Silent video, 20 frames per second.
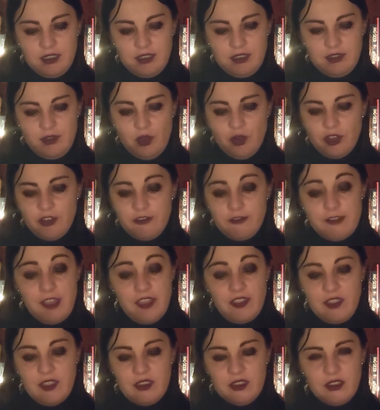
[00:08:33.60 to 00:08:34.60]
not a
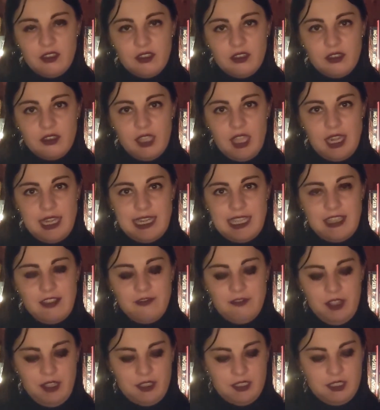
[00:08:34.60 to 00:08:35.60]
feather then he
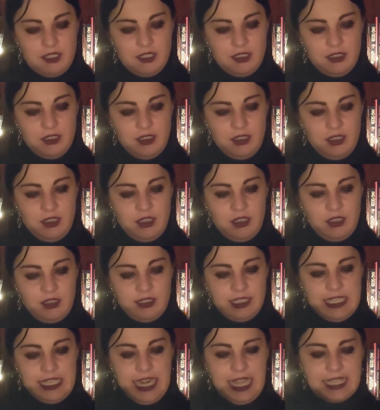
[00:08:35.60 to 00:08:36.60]
fluttered,
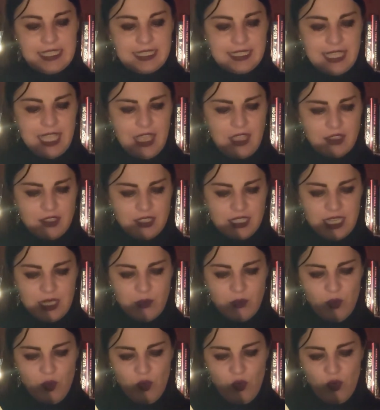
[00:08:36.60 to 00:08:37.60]
till I scarcely
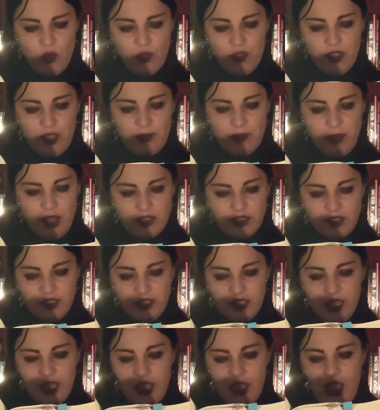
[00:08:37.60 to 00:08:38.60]
more than
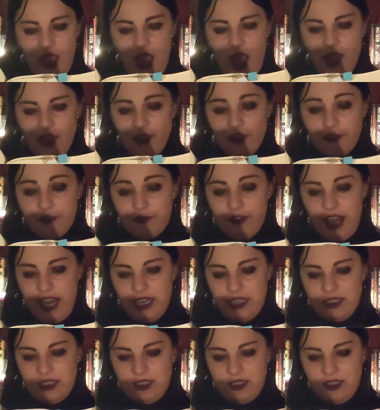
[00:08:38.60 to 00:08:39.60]
muttered, "Other
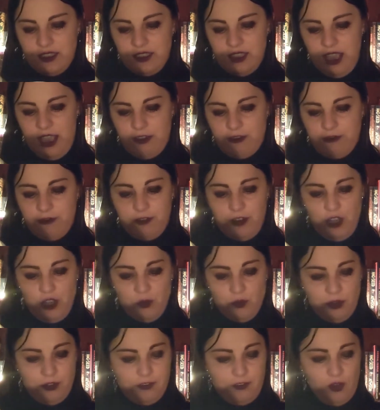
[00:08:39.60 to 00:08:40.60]
friends have
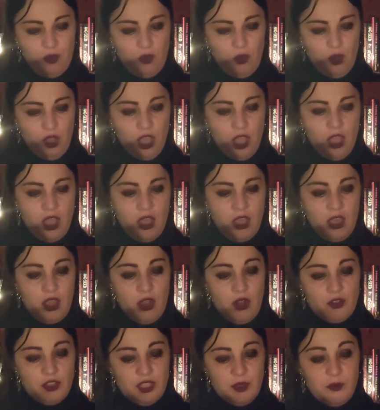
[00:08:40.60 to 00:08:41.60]
flown before,
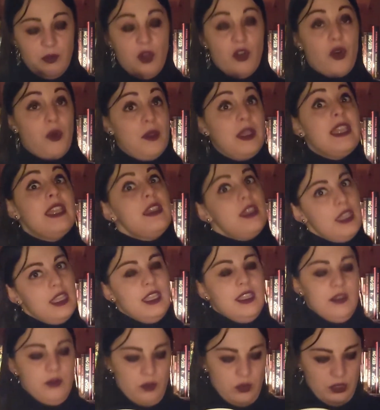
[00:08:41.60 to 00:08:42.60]
on the morrow
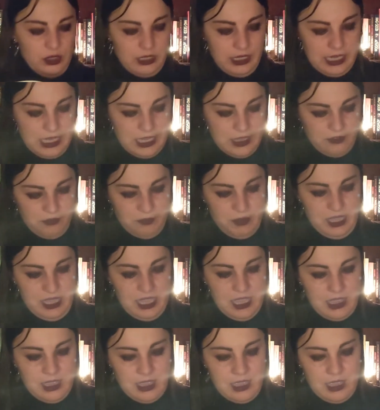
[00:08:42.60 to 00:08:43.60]
he will leave me,
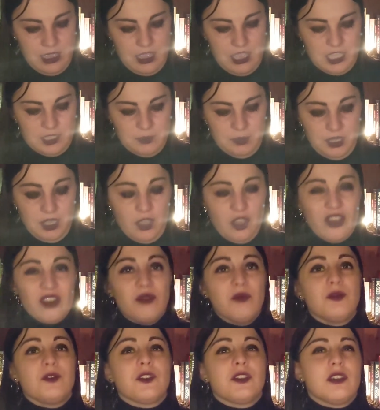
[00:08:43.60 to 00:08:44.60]
as my
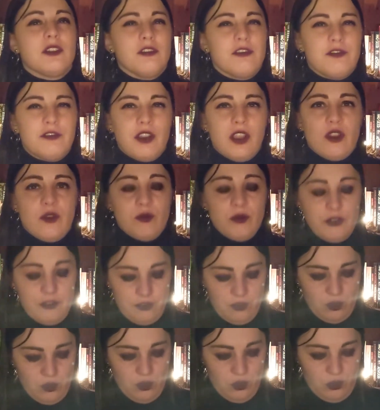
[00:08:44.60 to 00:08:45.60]
hopes have flown
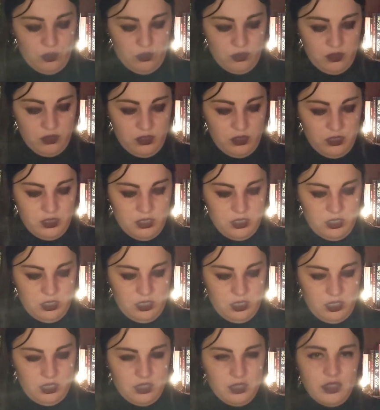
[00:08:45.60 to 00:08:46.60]
before."
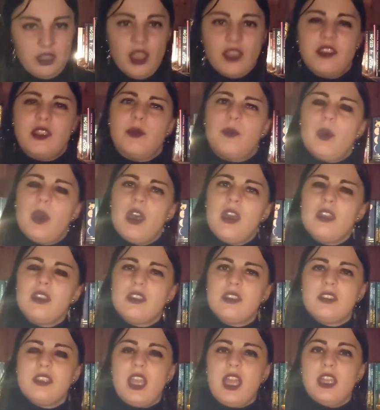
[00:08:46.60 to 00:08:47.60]
Then the bird
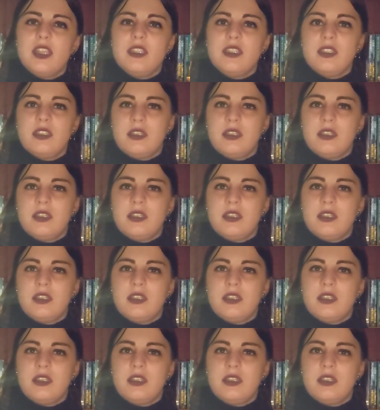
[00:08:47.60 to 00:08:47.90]
said,